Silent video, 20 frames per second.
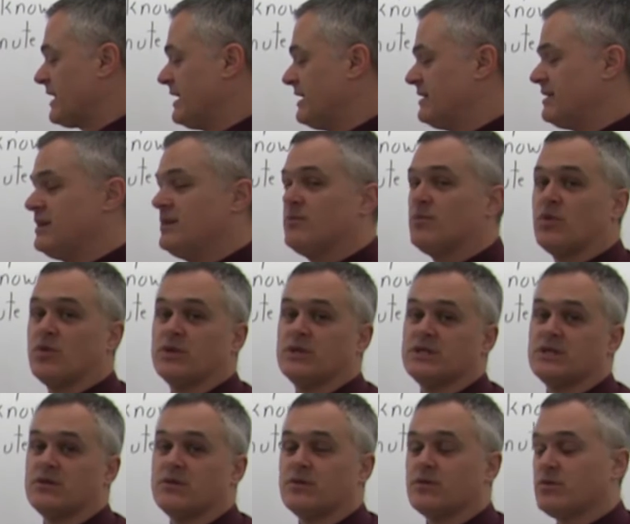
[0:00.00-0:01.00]

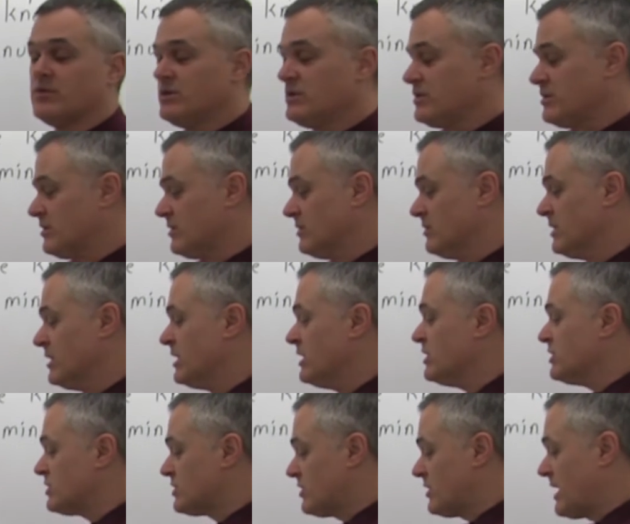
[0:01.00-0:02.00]
18.032.
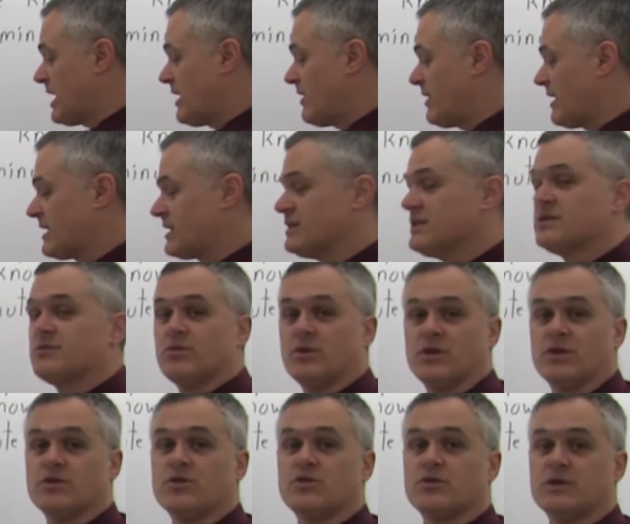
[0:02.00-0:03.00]
So now I can
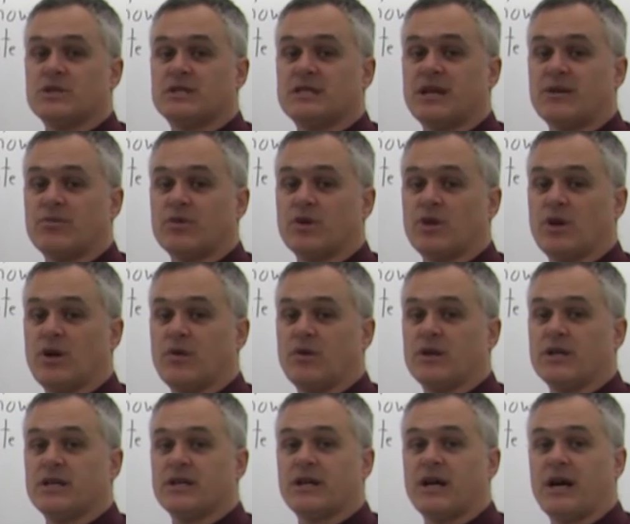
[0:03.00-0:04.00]
split into a separate low
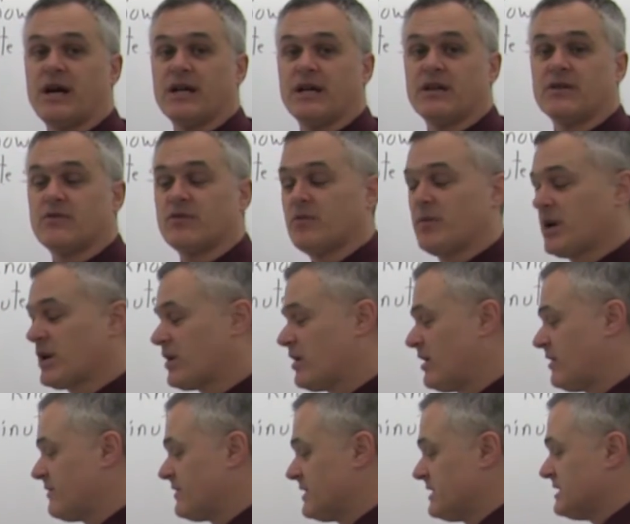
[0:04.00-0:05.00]
end and high end for my
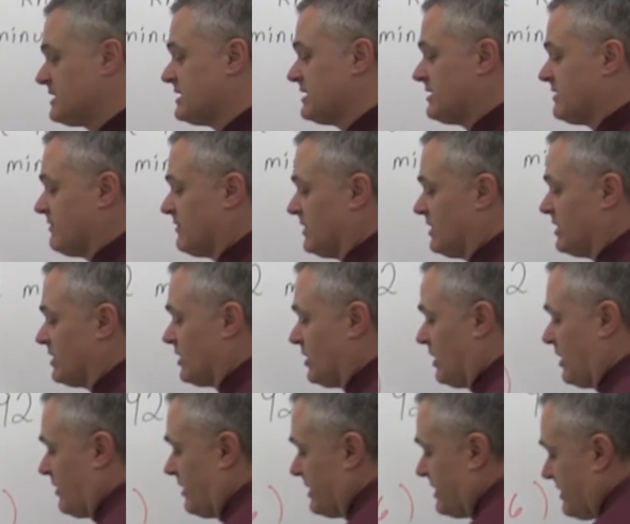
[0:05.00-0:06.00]
confidence interval. The
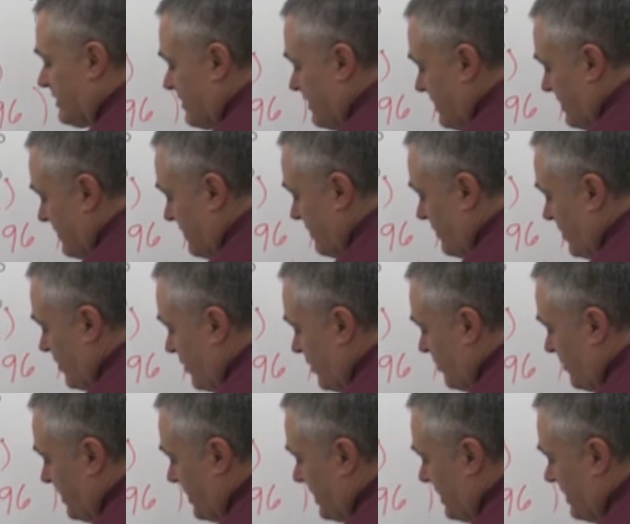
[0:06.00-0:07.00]
low end of the interval will
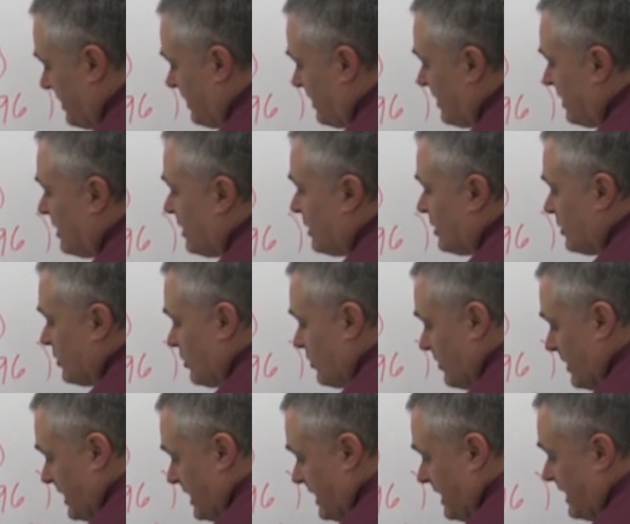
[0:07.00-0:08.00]
be
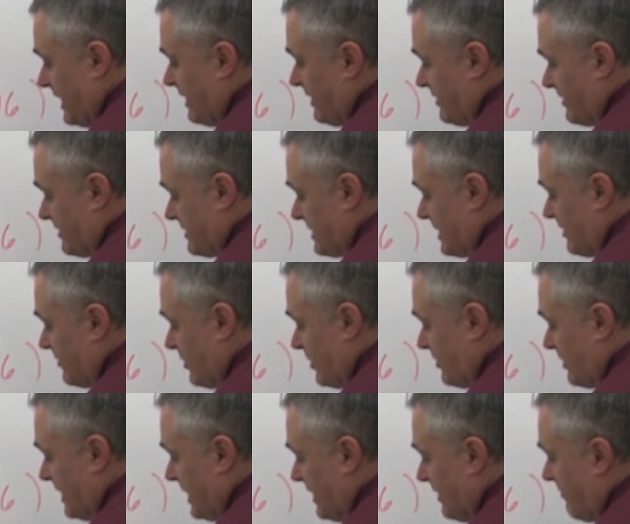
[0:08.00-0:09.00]
288, the sample
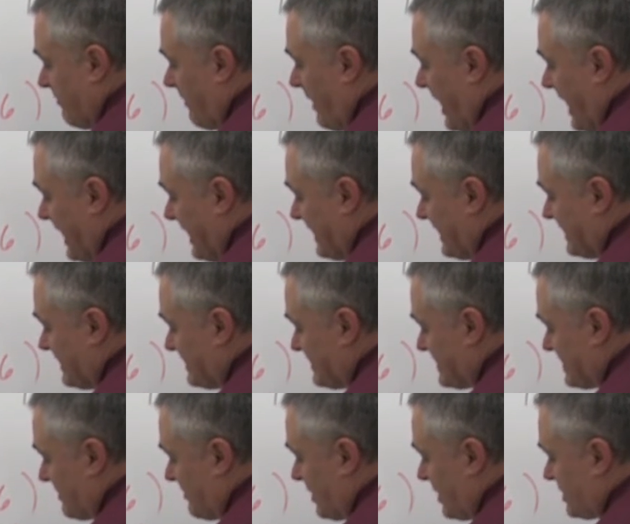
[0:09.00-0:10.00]
mean,
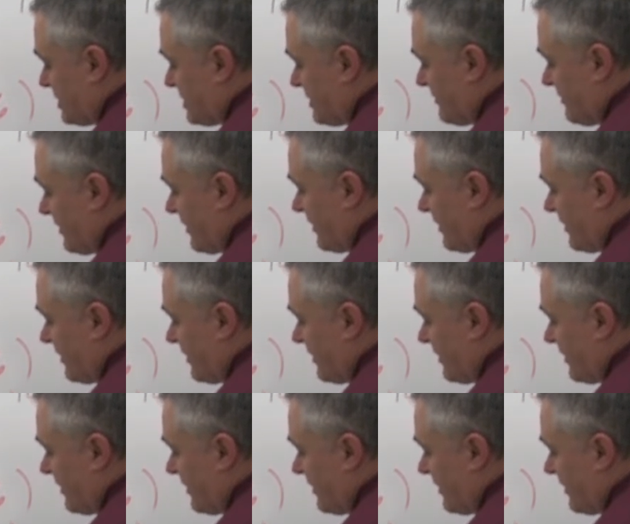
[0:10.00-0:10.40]
minus the margin of